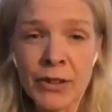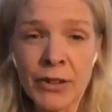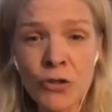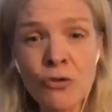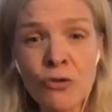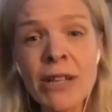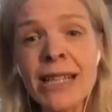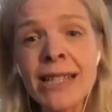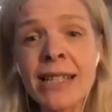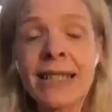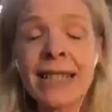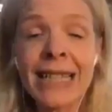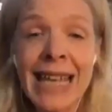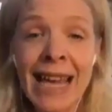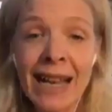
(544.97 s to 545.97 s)
The reason
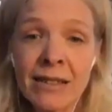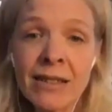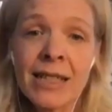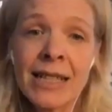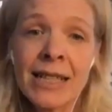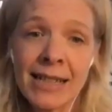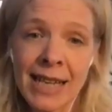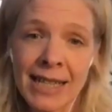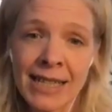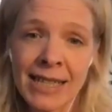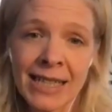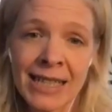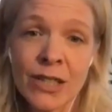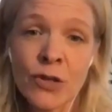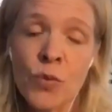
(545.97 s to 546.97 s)
that the elderly are getting
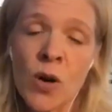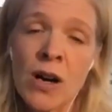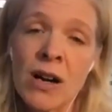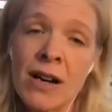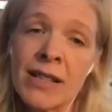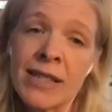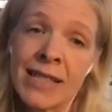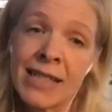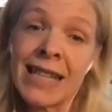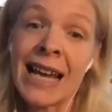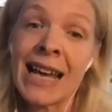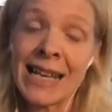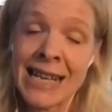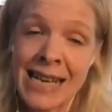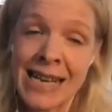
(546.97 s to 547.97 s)
this worse is
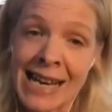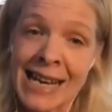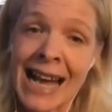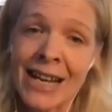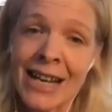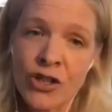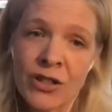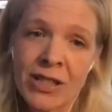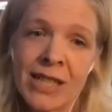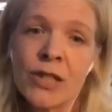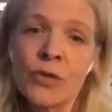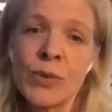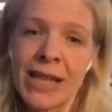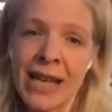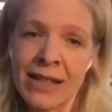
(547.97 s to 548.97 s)
that naturally, as
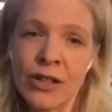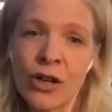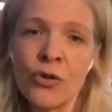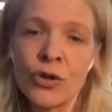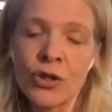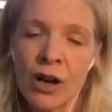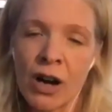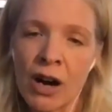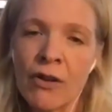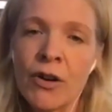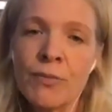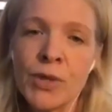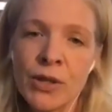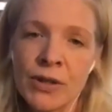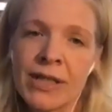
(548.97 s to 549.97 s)
we get older, our
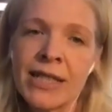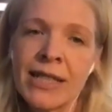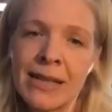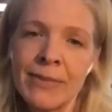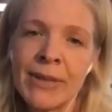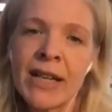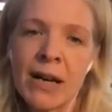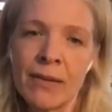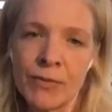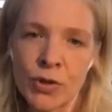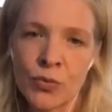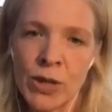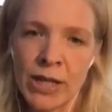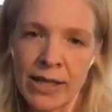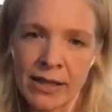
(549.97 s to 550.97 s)
immunity becomes
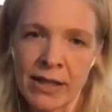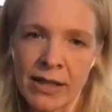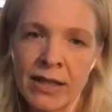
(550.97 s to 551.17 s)
weaker.